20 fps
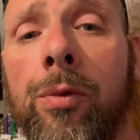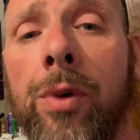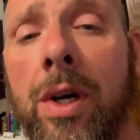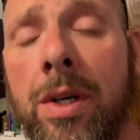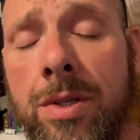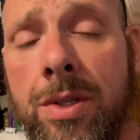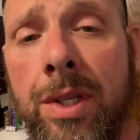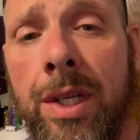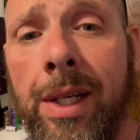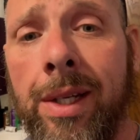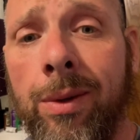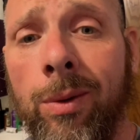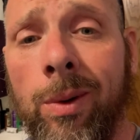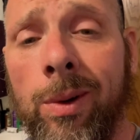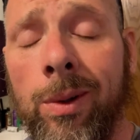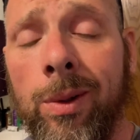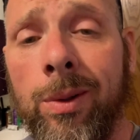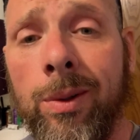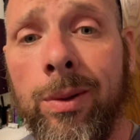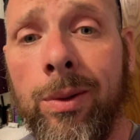First thing
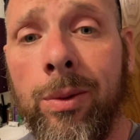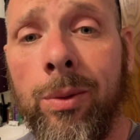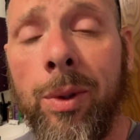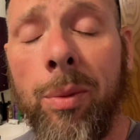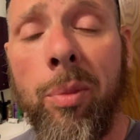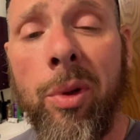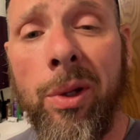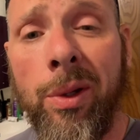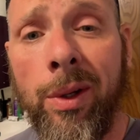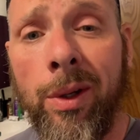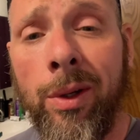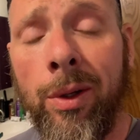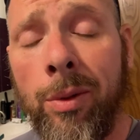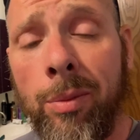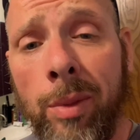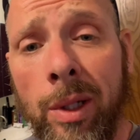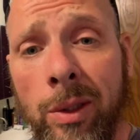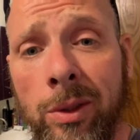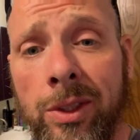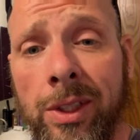wrong with putting a
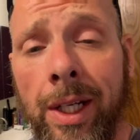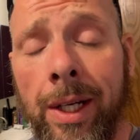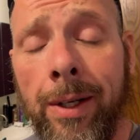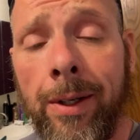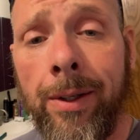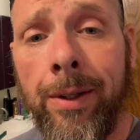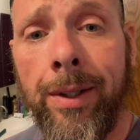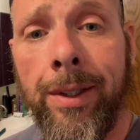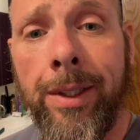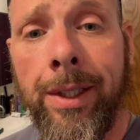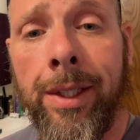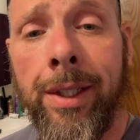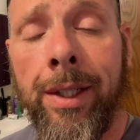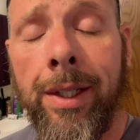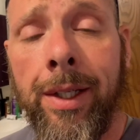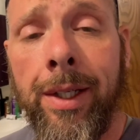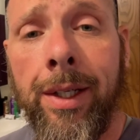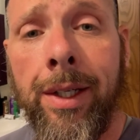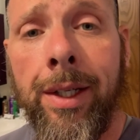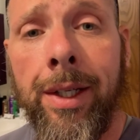new bow sight on
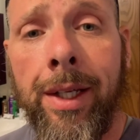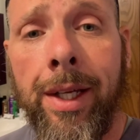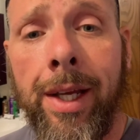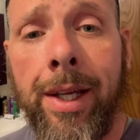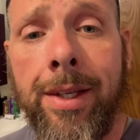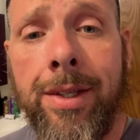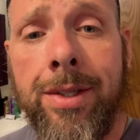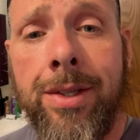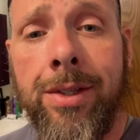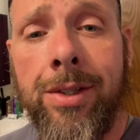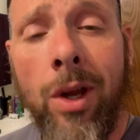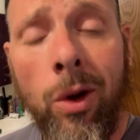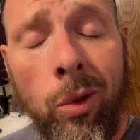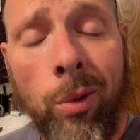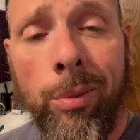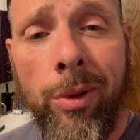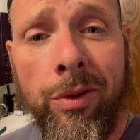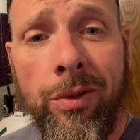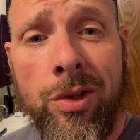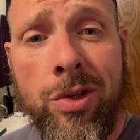is
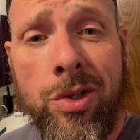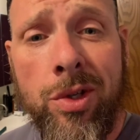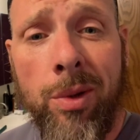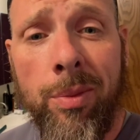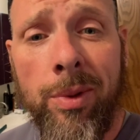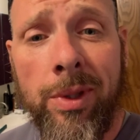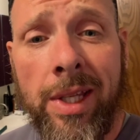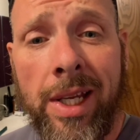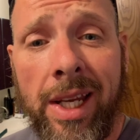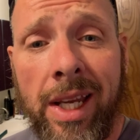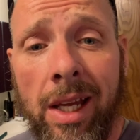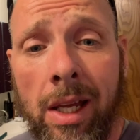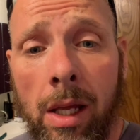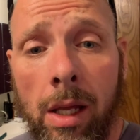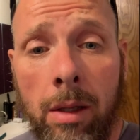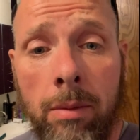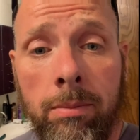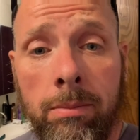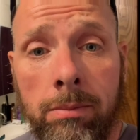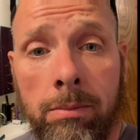don't move the stupid thing up,